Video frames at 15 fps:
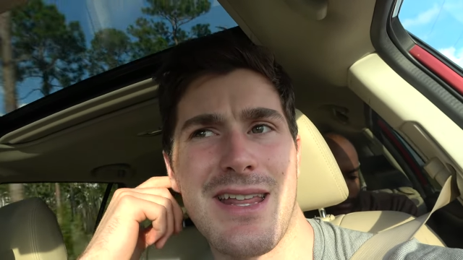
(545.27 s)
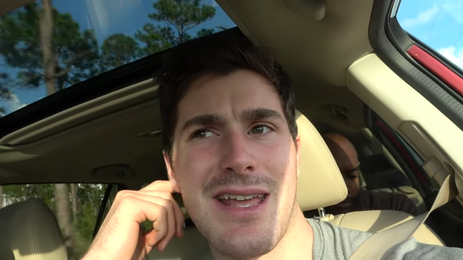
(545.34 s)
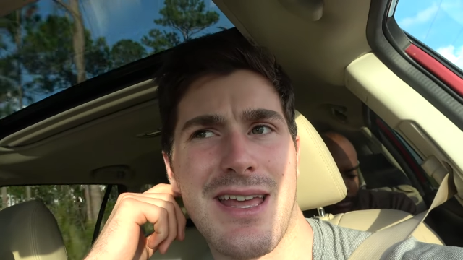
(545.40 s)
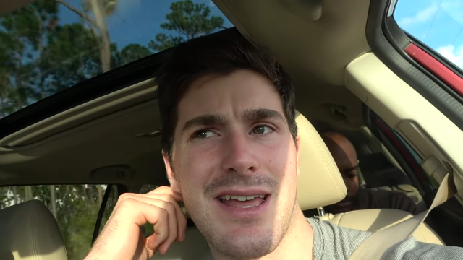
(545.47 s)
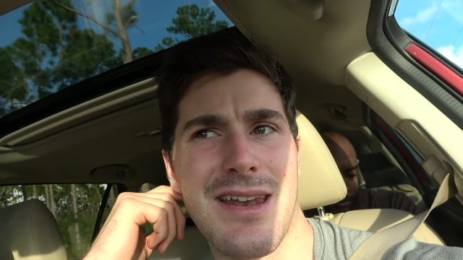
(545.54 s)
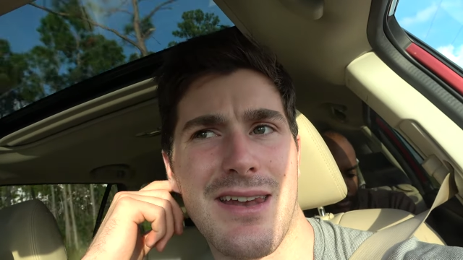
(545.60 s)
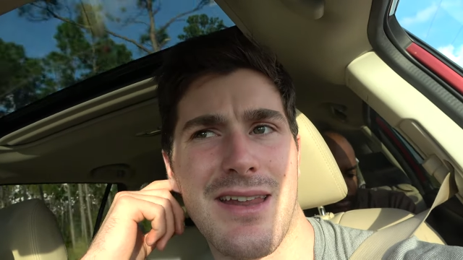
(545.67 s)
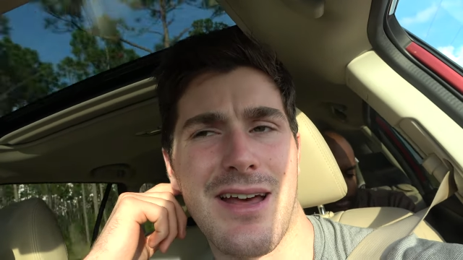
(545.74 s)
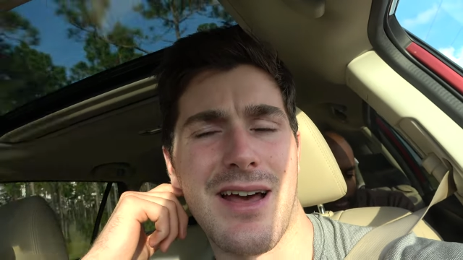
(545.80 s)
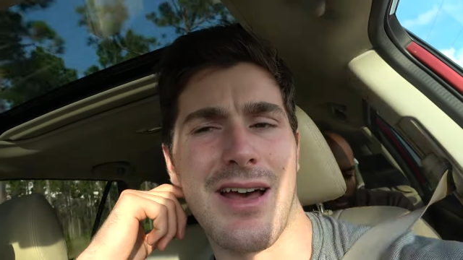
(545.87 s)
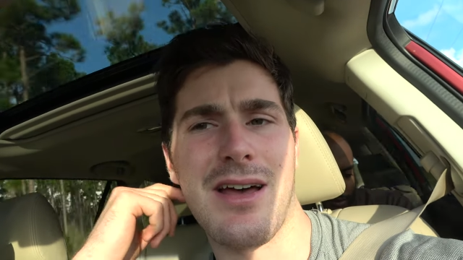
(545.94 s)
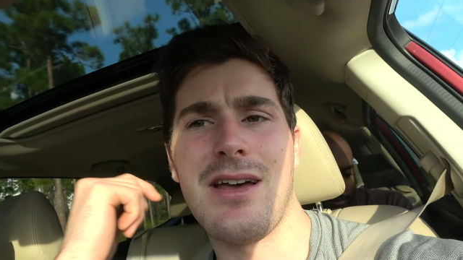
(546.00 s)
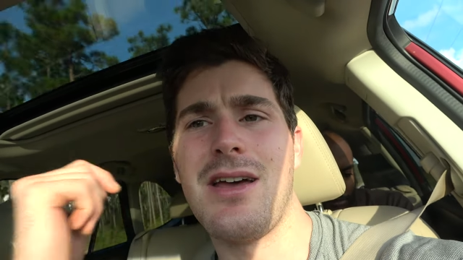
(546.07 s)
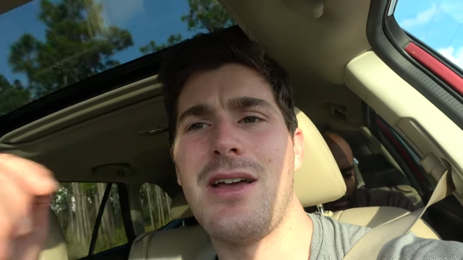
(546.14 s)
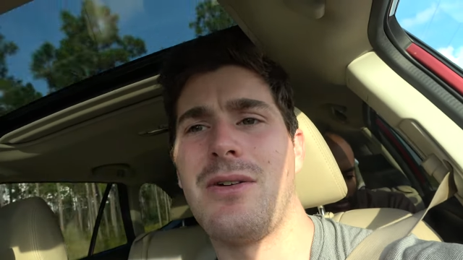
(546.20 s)
And
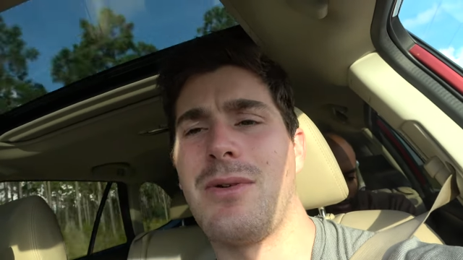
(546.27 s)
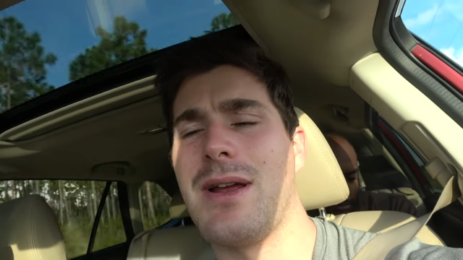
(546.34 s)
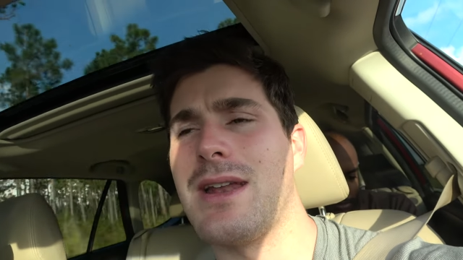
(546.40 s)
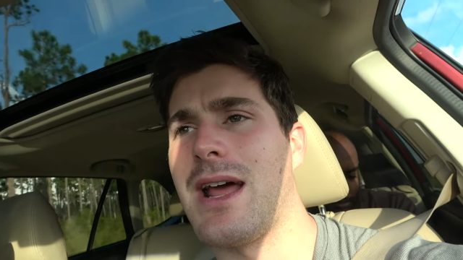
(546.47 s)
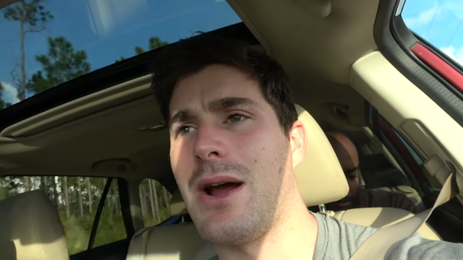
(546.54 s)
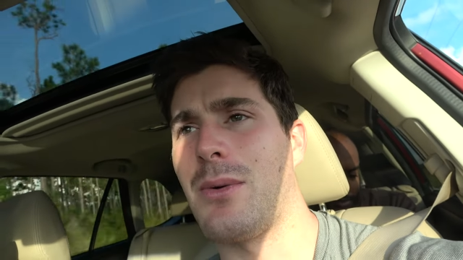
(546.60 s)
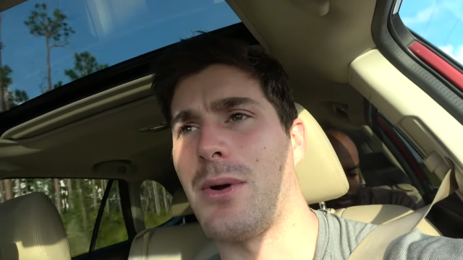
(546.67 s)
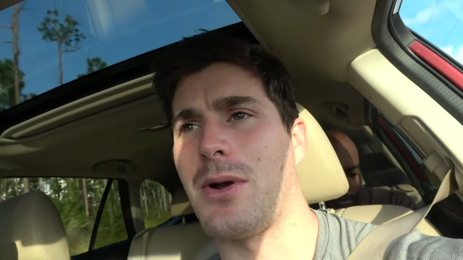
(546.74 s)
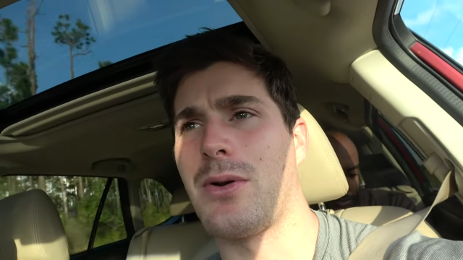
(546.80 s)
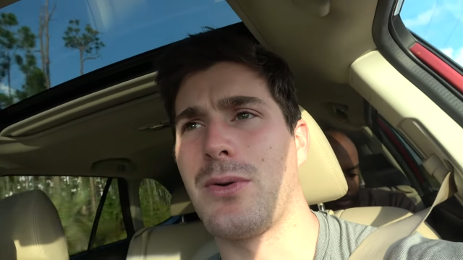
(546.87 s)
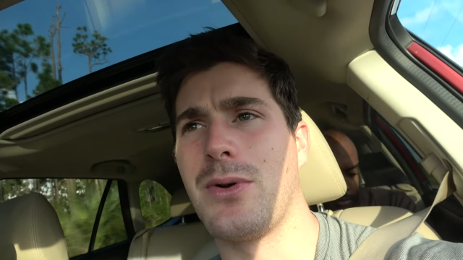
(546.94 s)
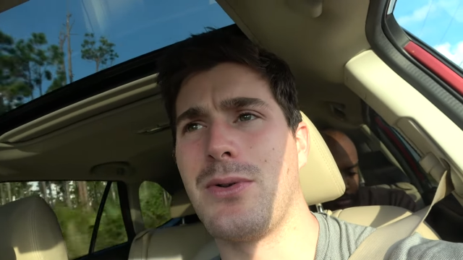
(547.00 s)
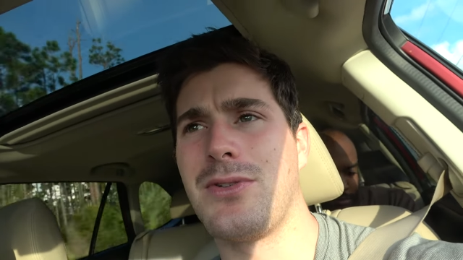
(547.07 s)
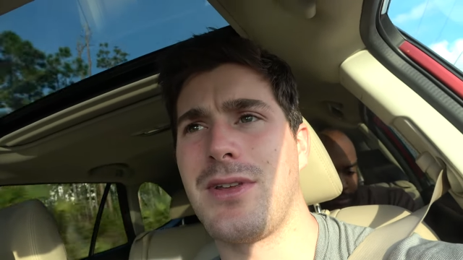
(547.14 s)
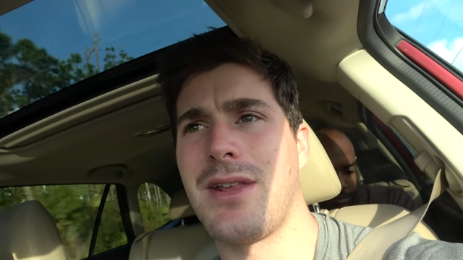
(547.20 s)
uh, right now we're
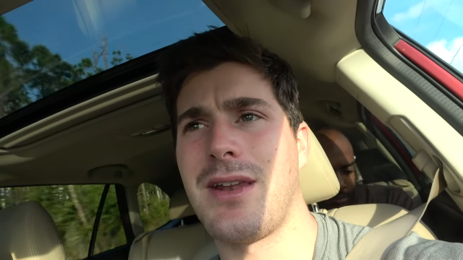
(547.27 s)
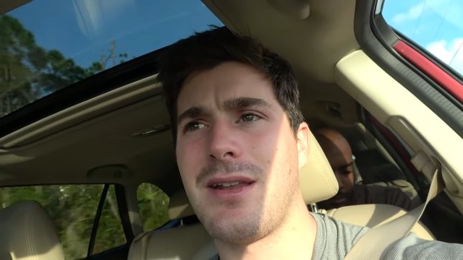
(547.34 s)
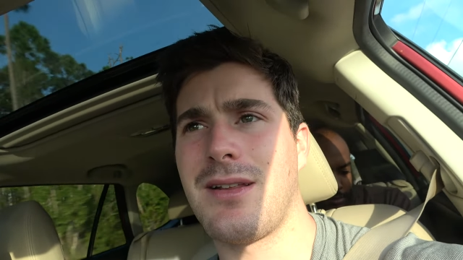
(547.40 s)
cruising.